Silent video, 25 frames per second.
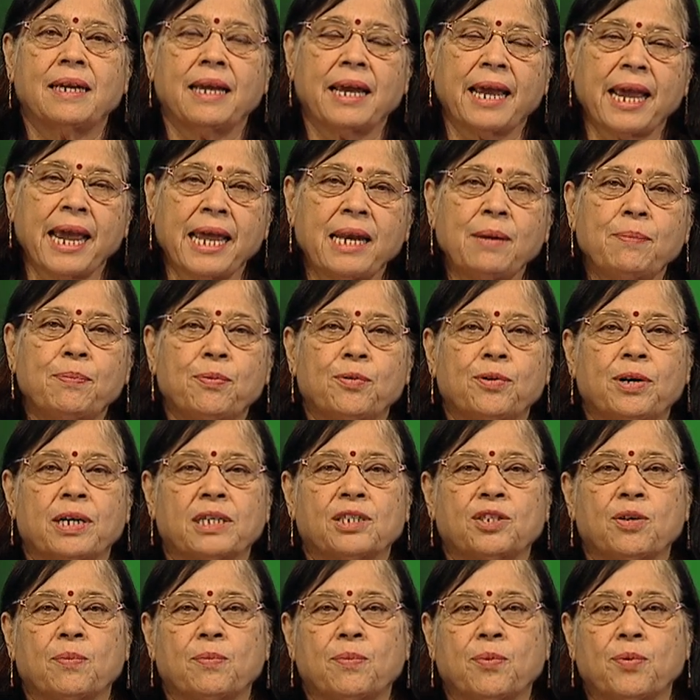end
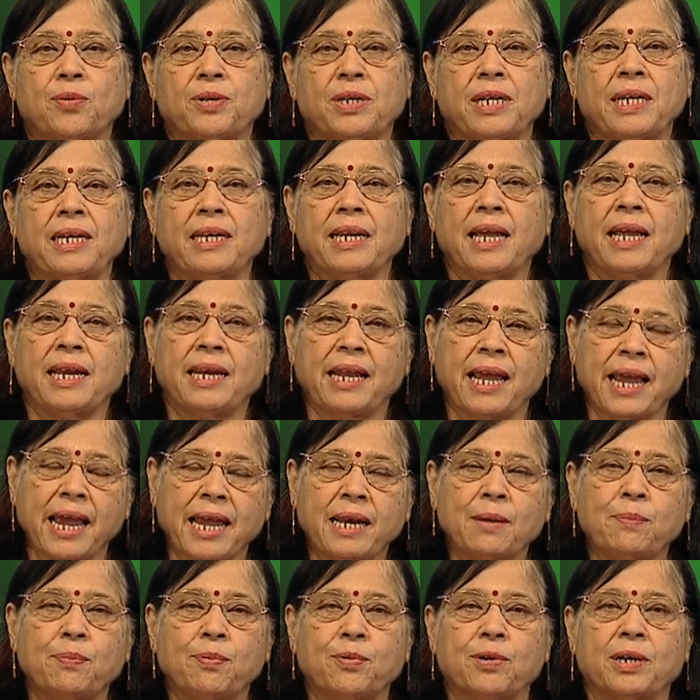products of protein and
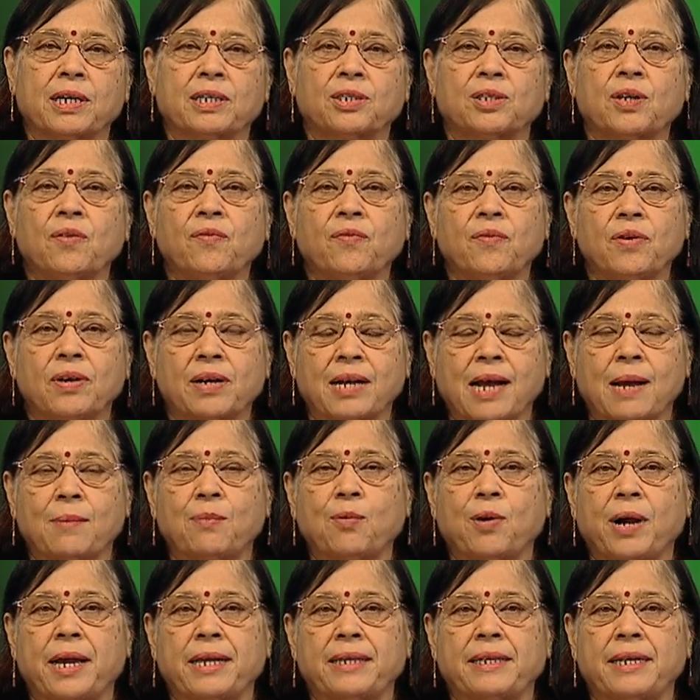end products of
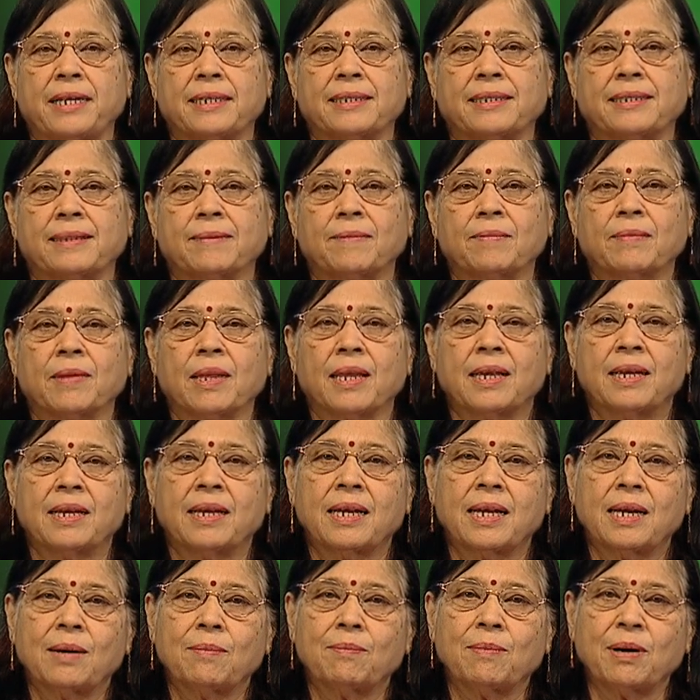carbohydrates.
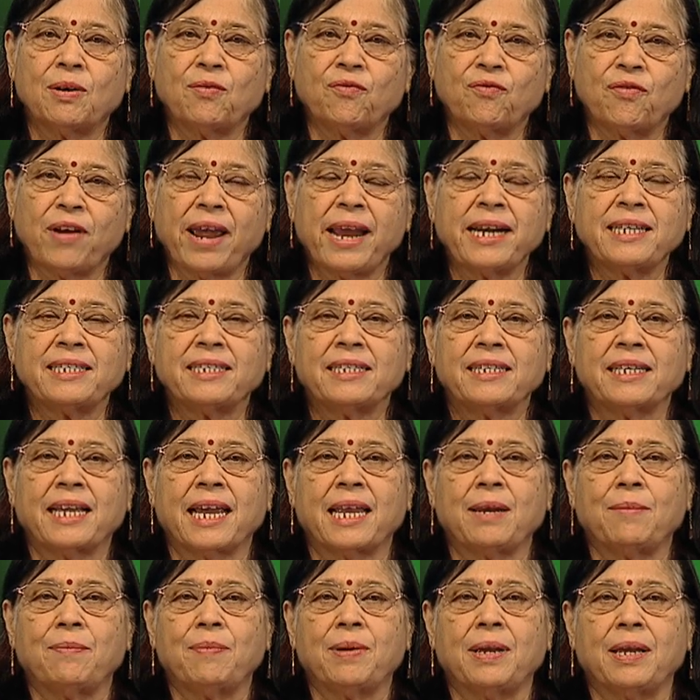But fats
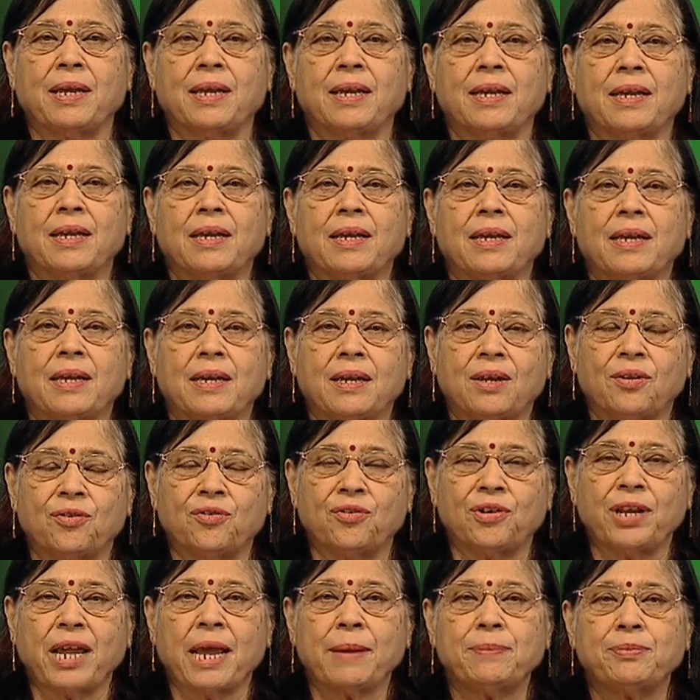can be
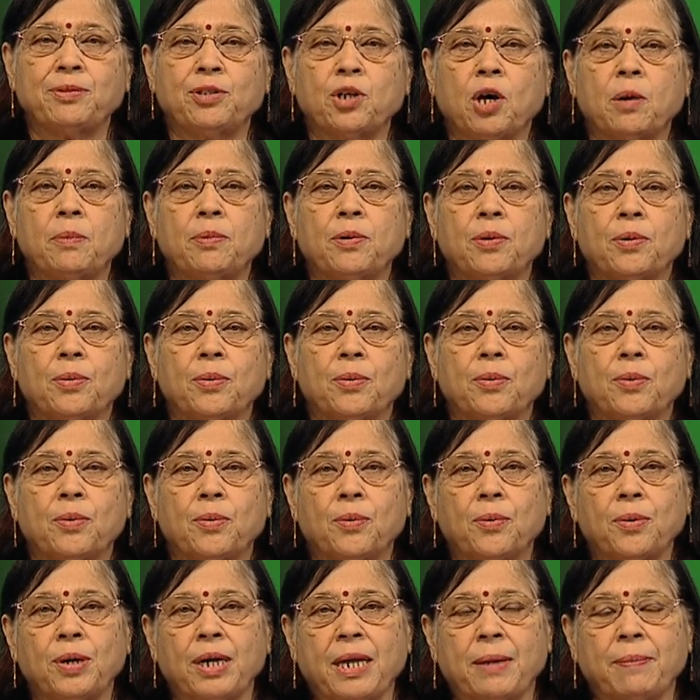reabsorbed
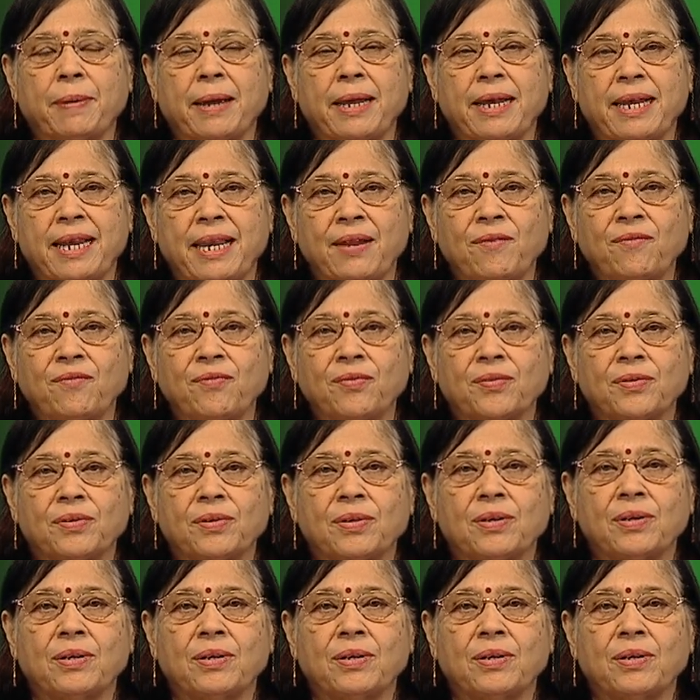only by lymph.